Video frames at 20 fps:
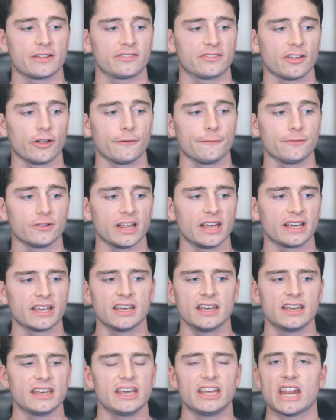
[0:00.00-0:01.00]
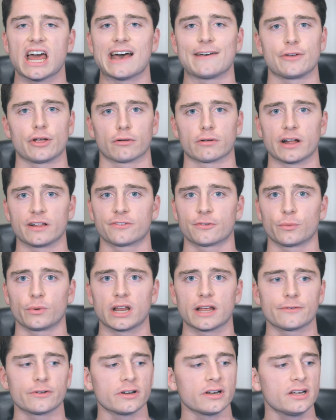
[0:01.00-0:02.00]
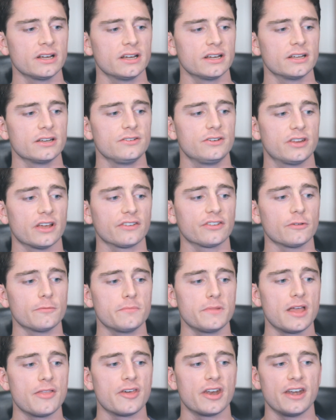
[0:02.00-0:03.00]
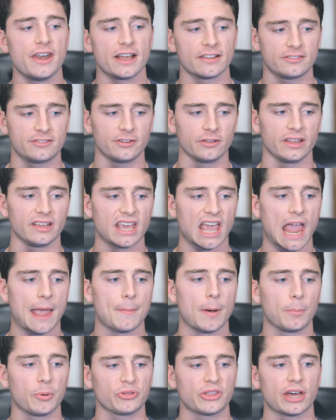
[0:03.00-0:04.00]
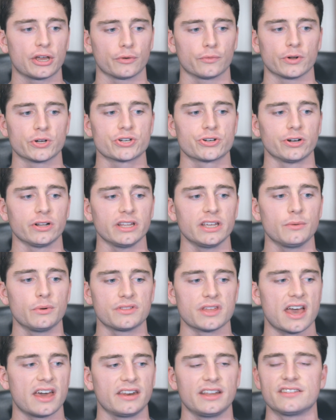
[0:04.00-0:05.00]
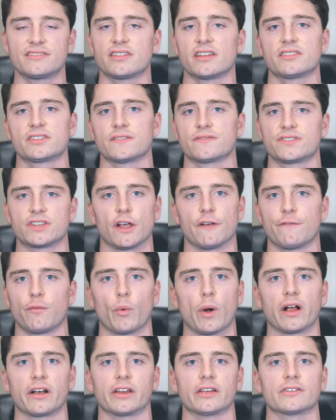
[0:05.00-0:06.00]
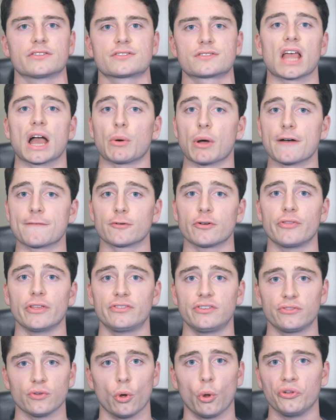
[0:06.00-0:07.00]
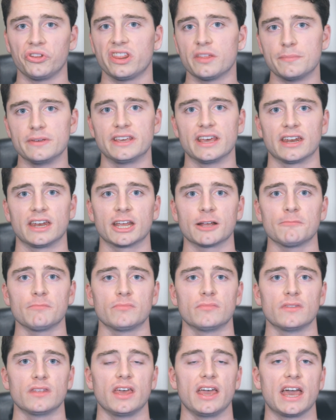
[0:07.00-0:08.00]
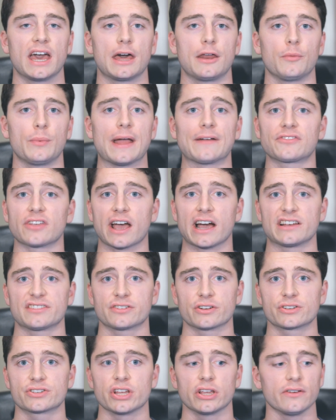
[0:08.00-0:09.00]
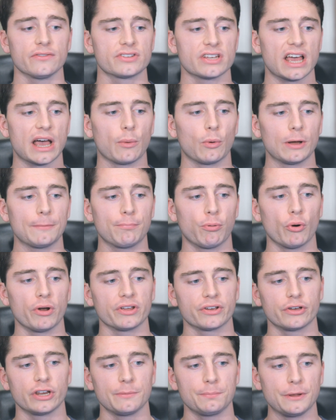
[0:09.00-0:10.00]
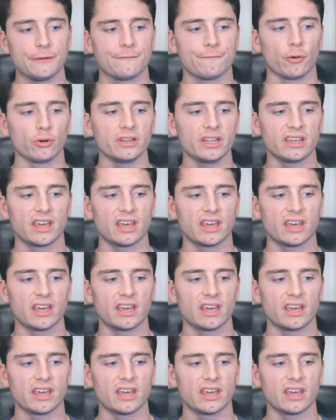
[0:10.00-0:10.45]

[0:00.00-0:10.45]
itself like it having rights or whatever, doesn't mean that it necessarily came up with that originally with any sense of self-awareness. However, this is only the beginning, and we have to ask ourselves, at what point could it be fully